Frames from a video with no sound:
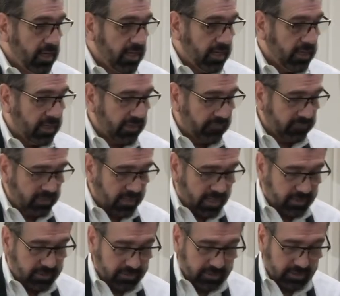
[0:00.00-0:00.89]
and I've
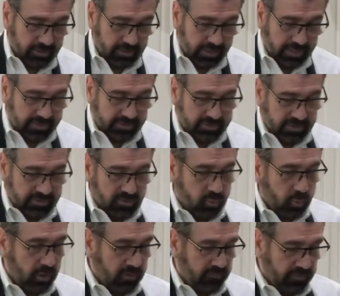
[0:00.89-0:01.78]
got, like I said,
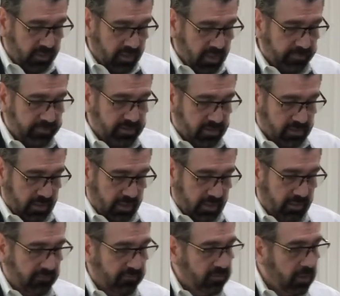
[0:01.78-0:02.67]
12 cups
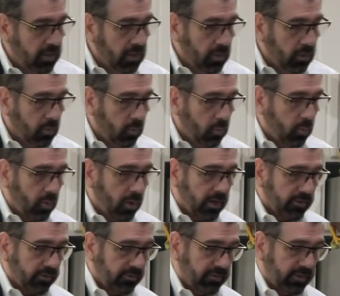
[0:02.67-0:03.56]
of
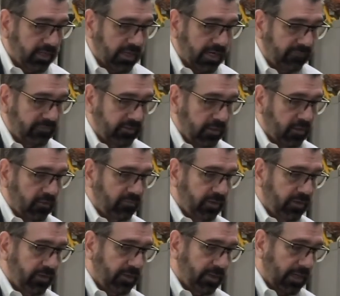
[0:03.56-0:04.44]
water that I've got
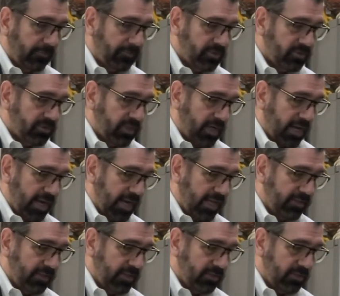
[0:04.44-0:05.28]
over here, and I'm just going to add